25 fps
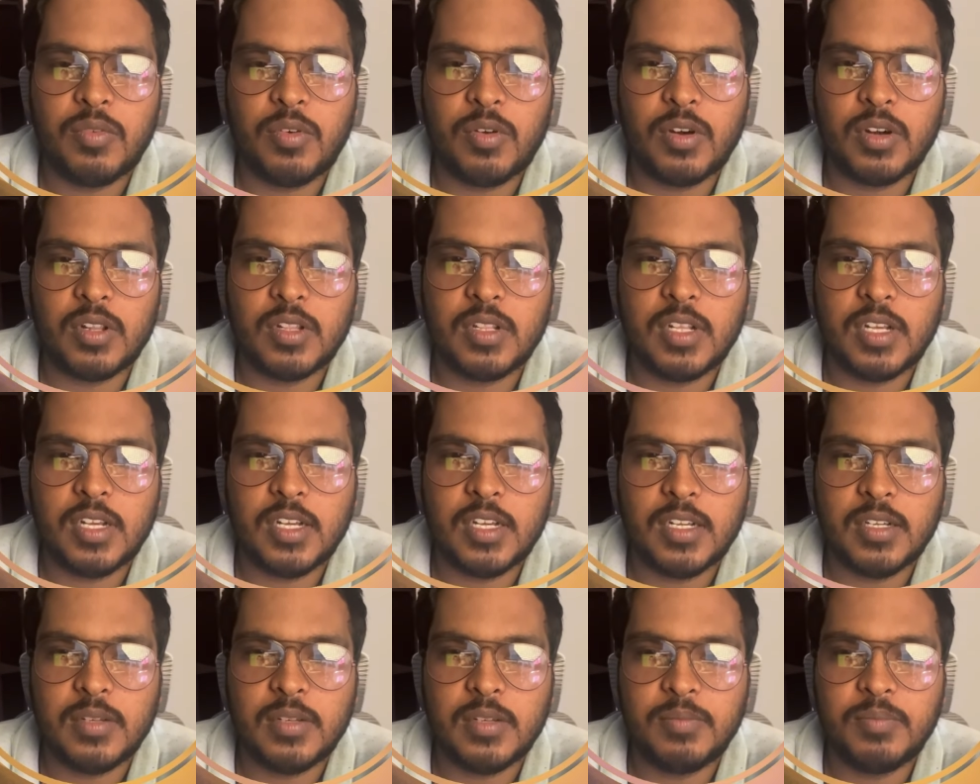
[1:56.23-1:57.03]

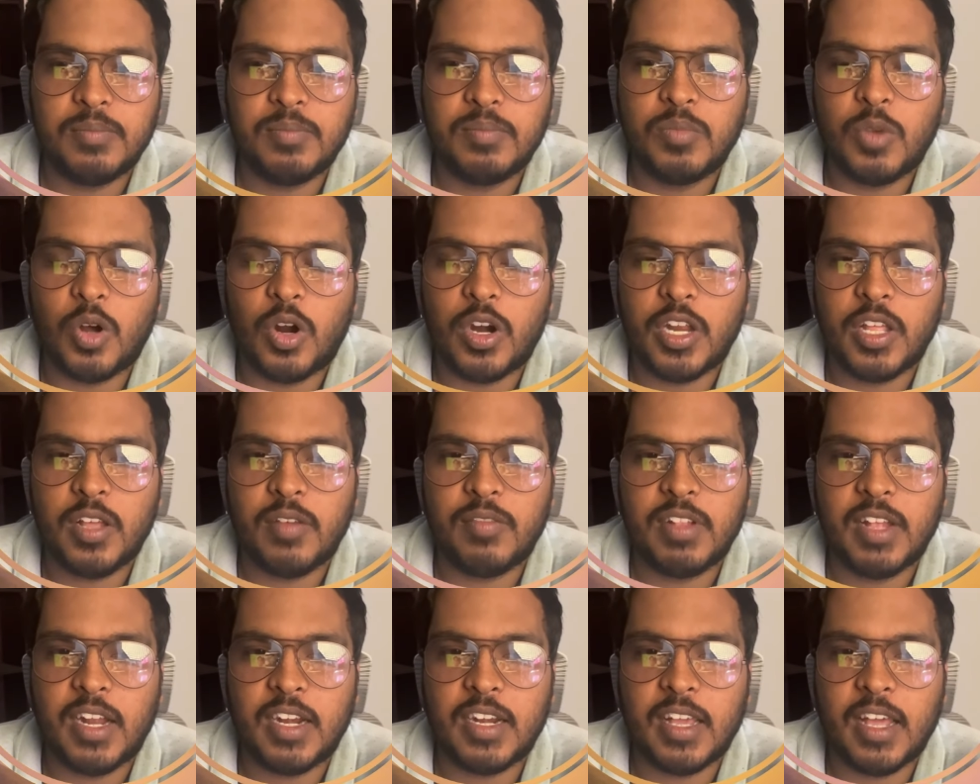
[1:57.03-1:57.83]
the body
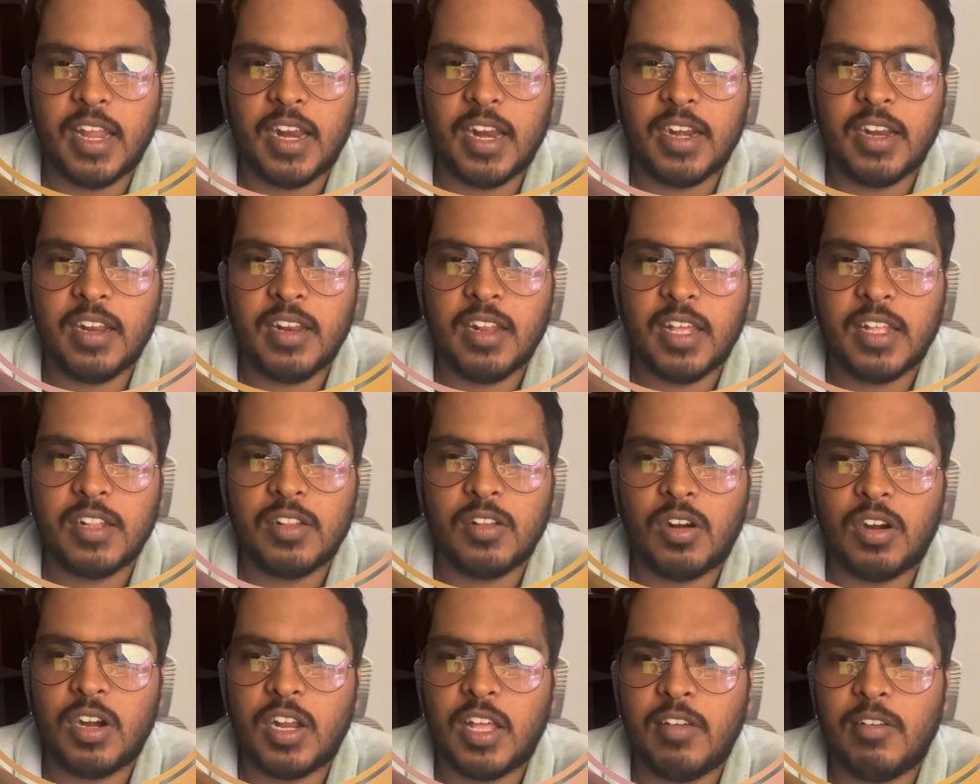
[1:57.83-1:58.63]
of that character. And I
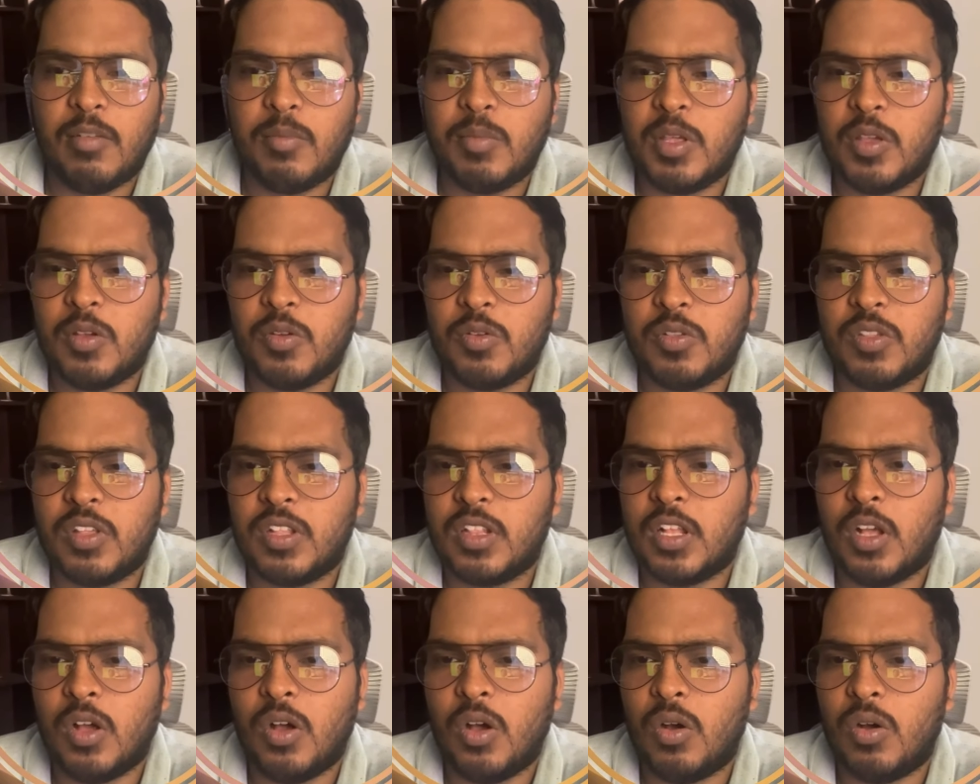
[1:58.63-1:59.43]
thought I will be using